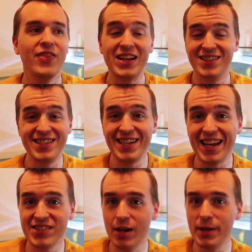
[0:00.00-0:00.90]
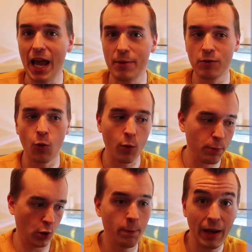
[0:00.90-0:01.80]
That's the TDS that I'd be aiming for
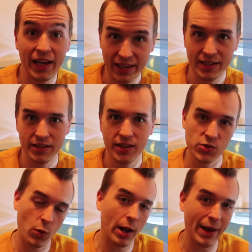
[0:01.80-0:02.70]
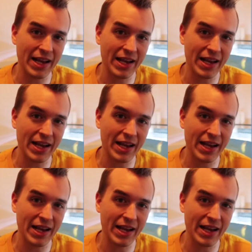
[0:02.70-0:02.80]
per bucket, is what I'm